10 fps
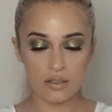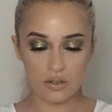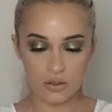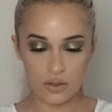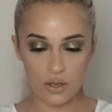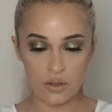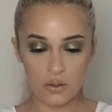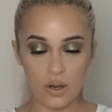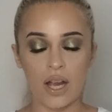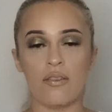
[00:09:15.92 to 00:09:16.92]

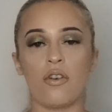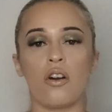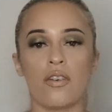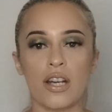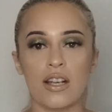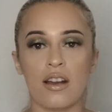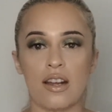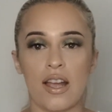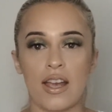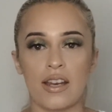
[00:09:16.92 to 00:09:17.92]
So I've already gone
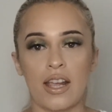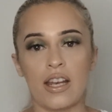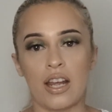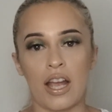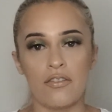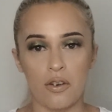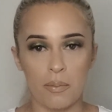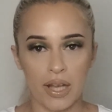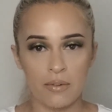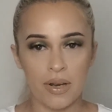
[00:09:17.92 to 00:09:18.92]
ahead and I've
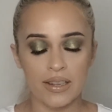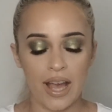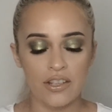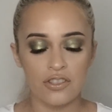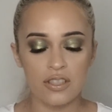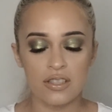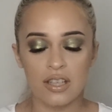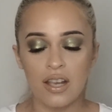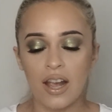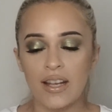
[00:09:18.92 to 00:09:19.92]
applied my lashes.
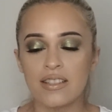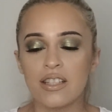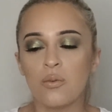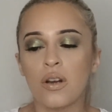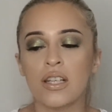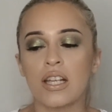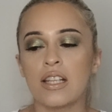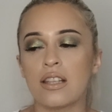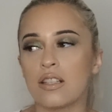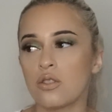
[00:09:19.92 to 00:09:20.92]
I didn't want
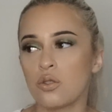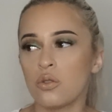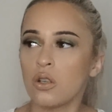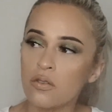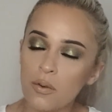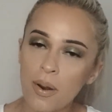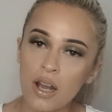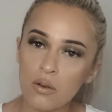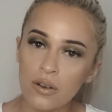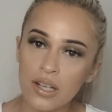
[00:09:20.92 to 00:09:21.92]
anything too
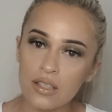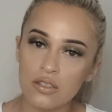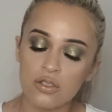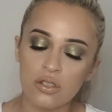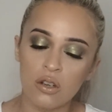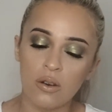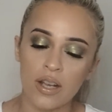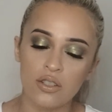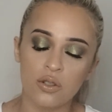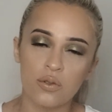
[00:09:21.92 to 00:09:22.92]
overpowering, so
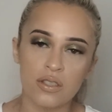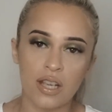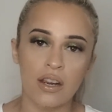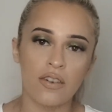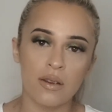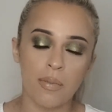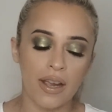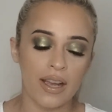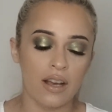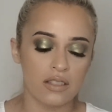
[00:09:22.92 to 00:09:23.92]
I chose Siren
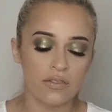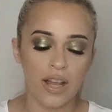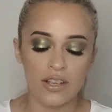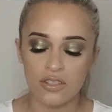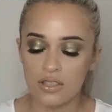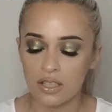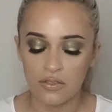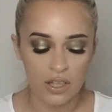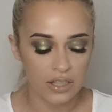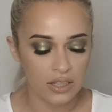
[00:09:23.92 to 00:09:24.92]
by House of Lashes. I
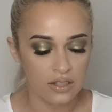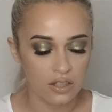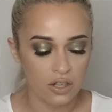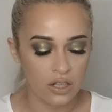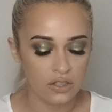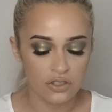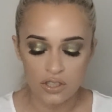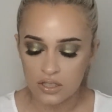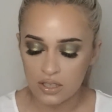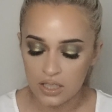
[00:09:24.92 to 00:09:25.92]
feel like these are
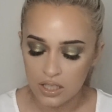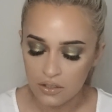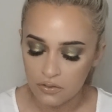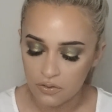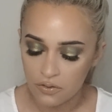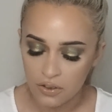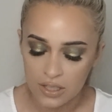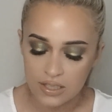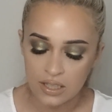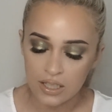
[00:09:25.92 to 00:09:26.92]
just good enough for
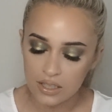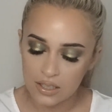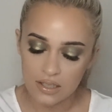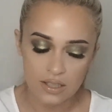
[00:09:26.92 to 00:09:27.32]
this look.